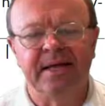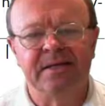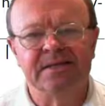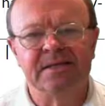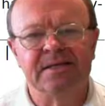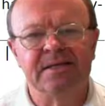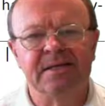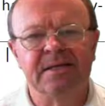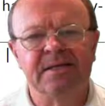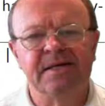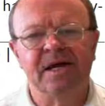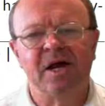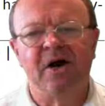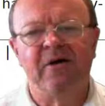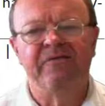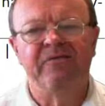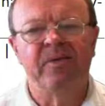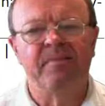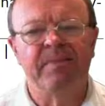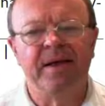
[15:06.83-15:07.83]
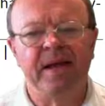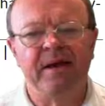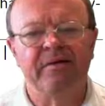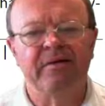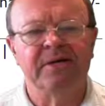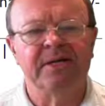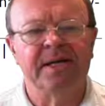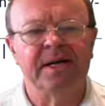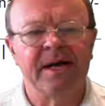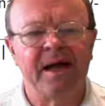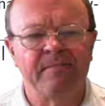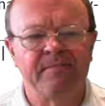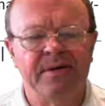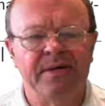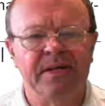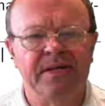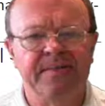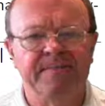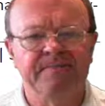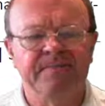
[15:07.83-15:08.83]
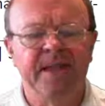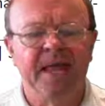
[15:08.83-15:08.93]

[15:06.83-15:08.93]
entity of the parent company